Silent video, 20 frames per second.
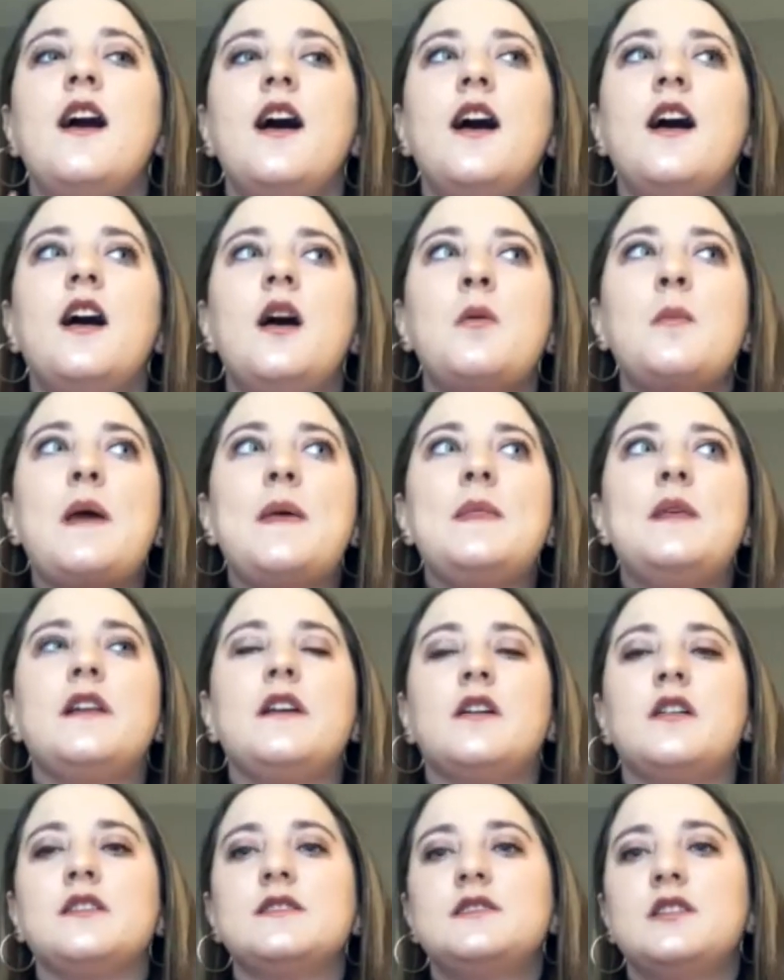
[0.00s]
And then
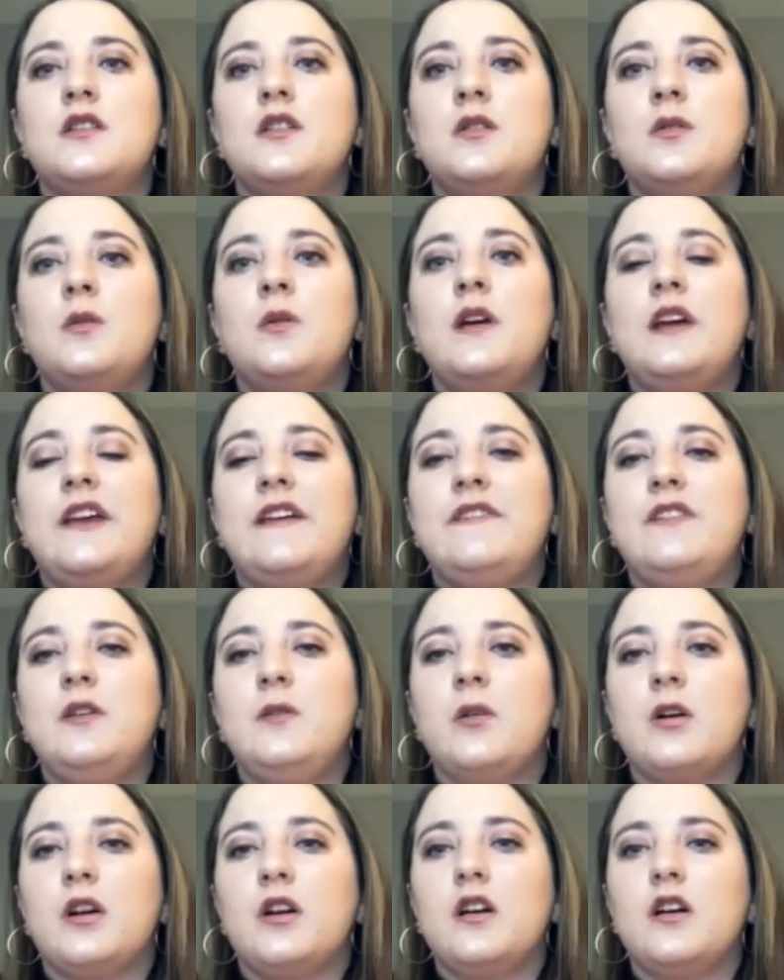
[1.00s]
also, if
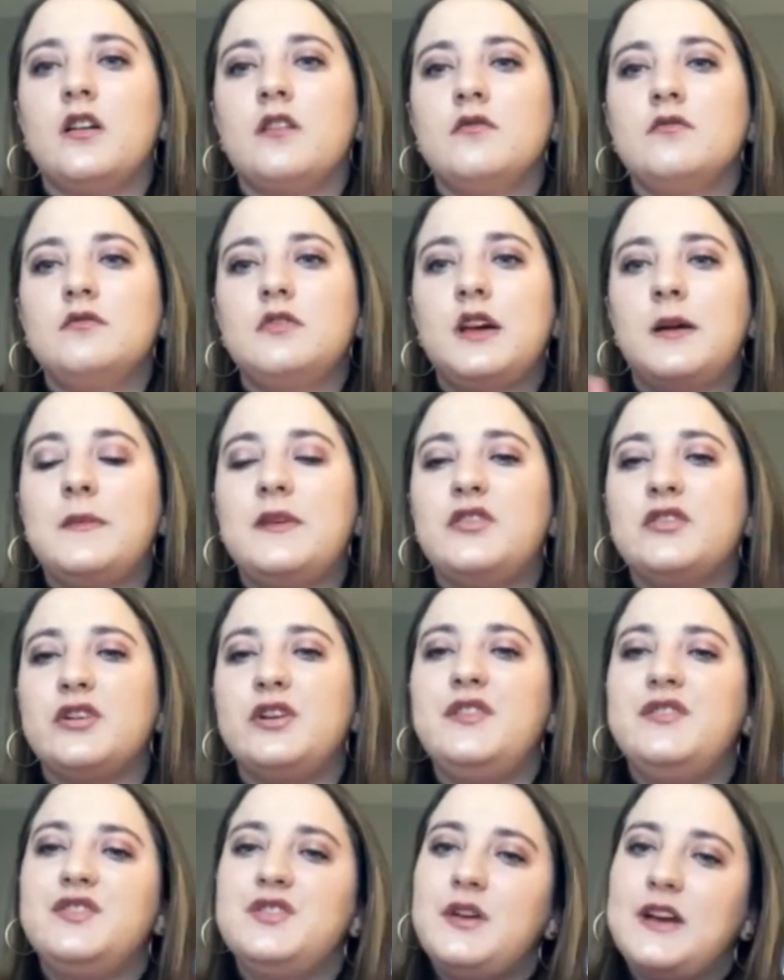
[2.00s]
you are coming through,
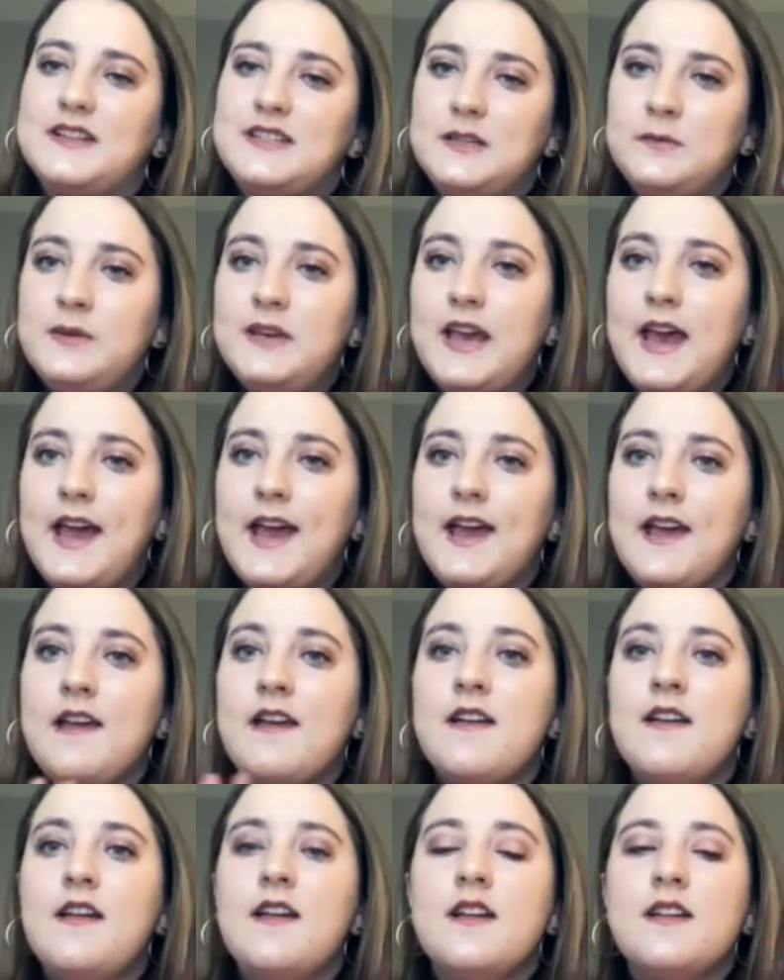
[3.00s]
you have to do a TPA.
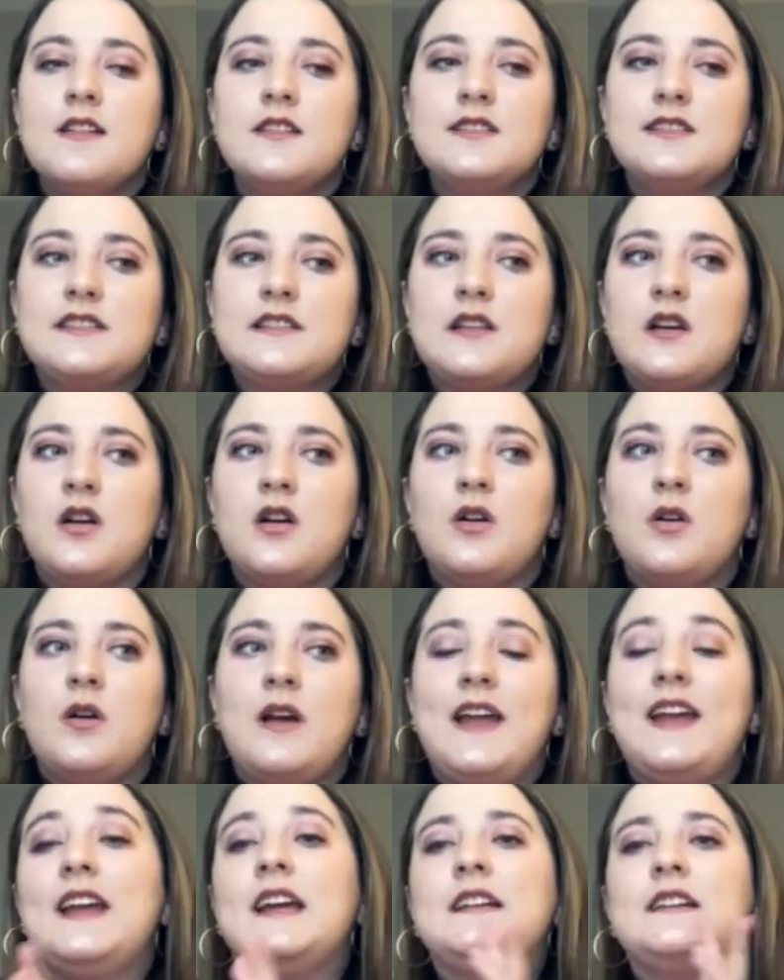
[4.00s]
So,
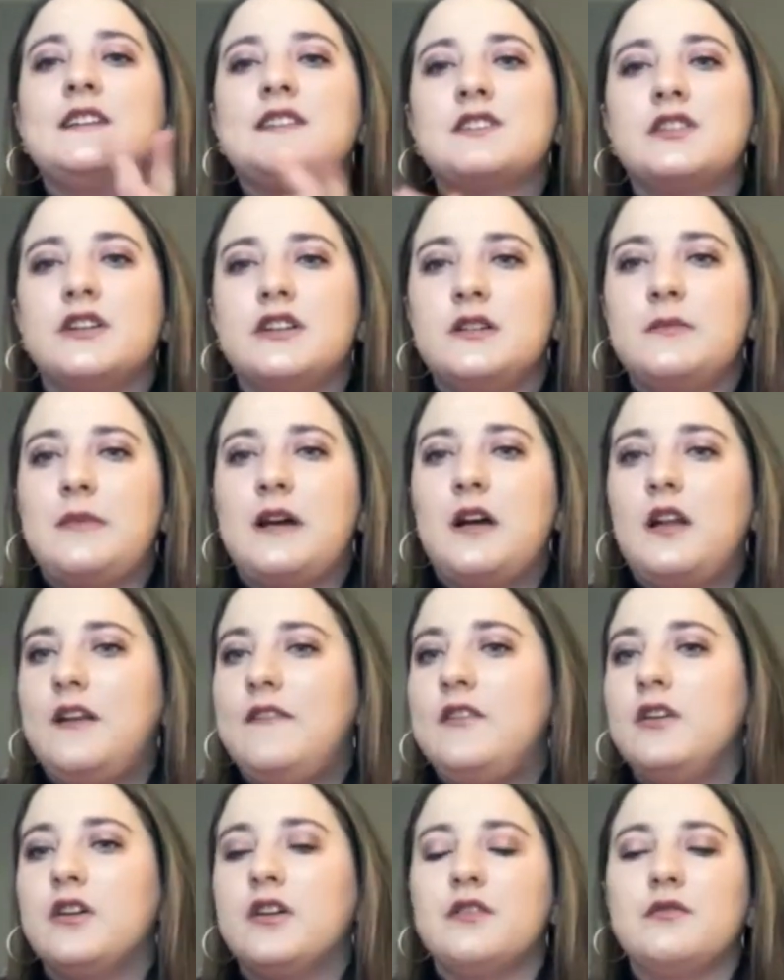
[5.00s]
and a certain amount,
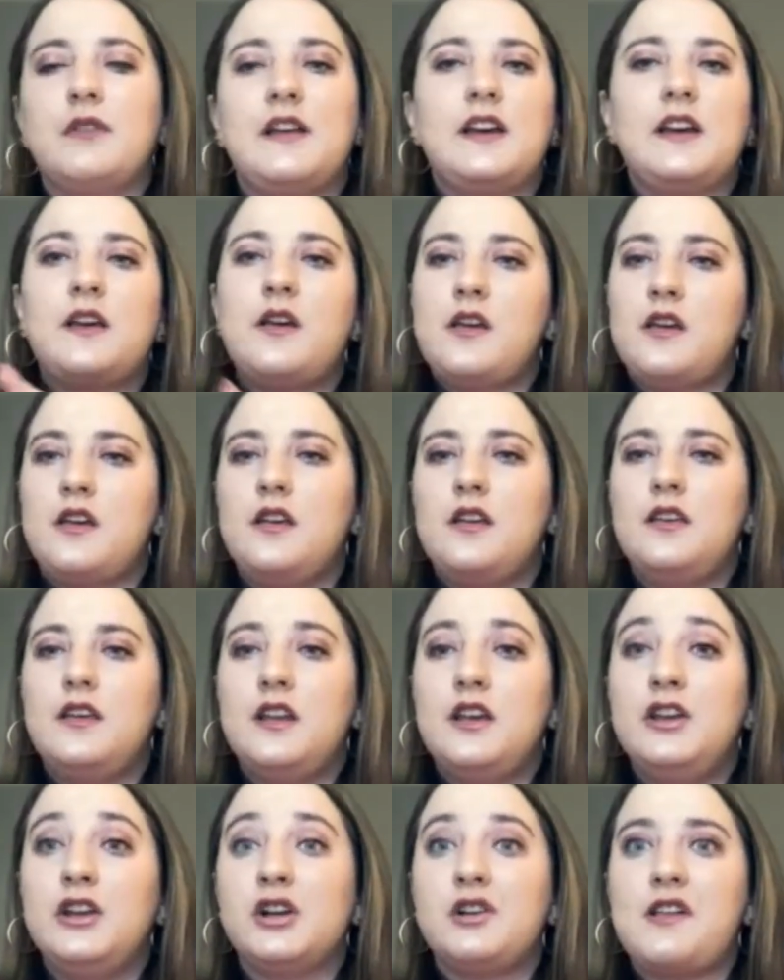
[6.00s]
if you're like
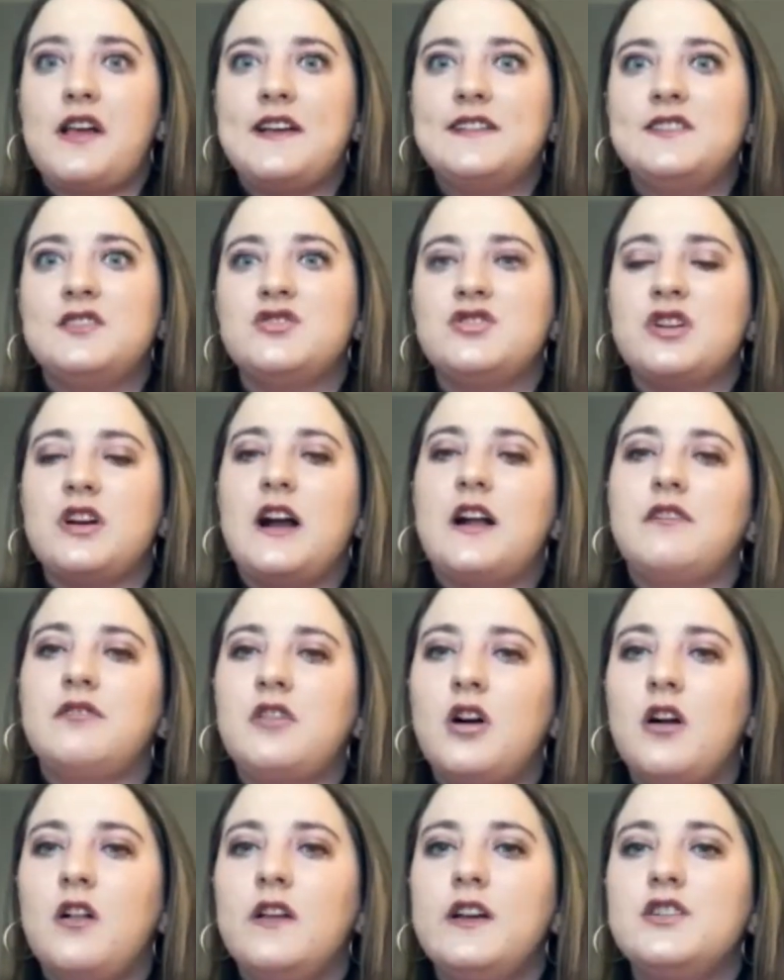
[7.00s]
getting your licensure out of
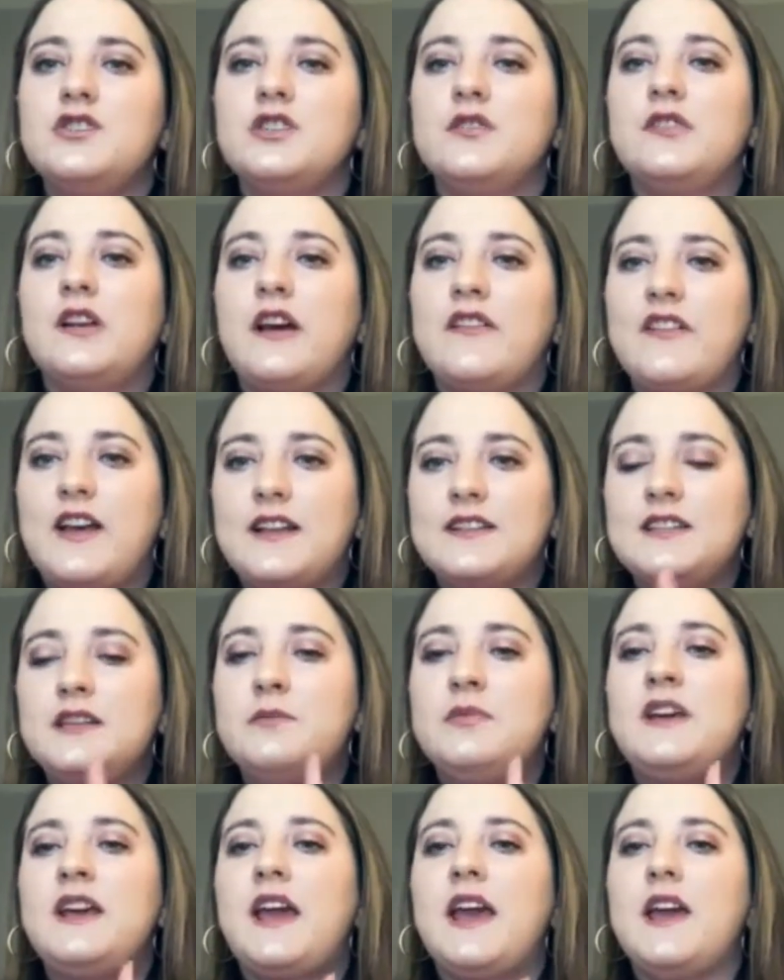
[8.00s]
college, you have to have ed
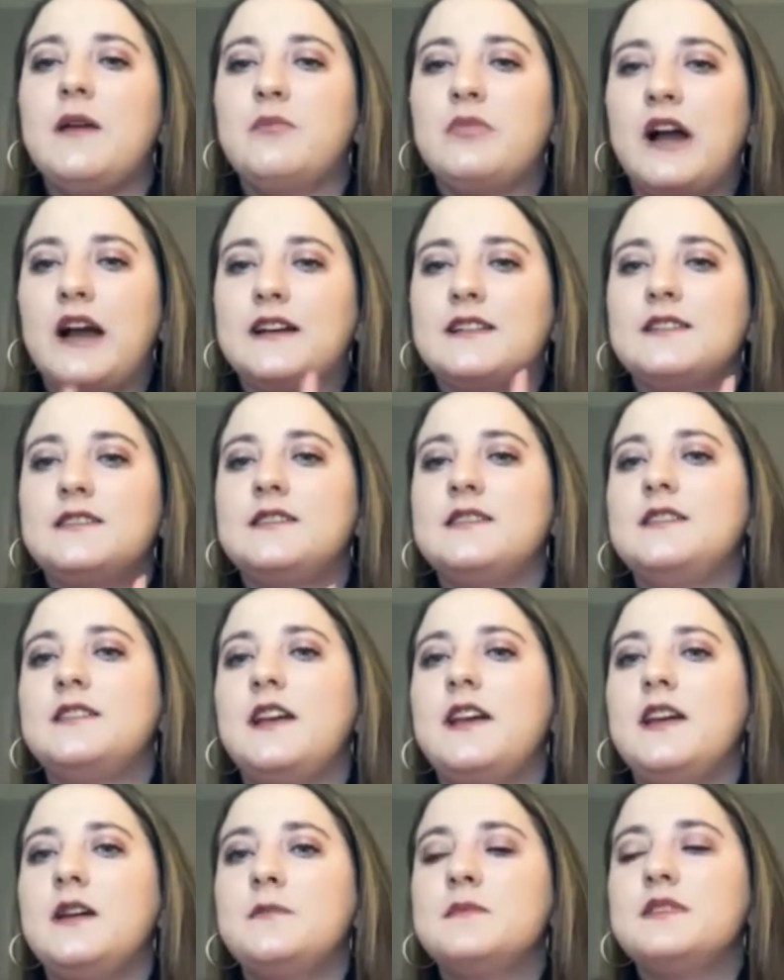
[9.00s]
TPA, praxis
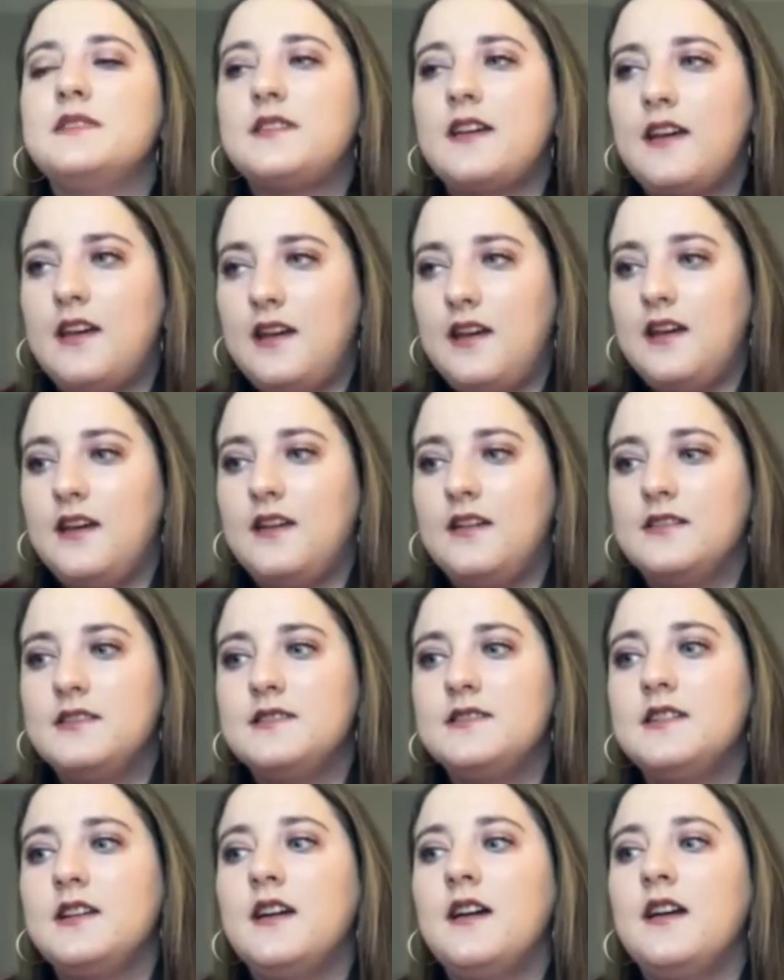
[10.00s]
exams, and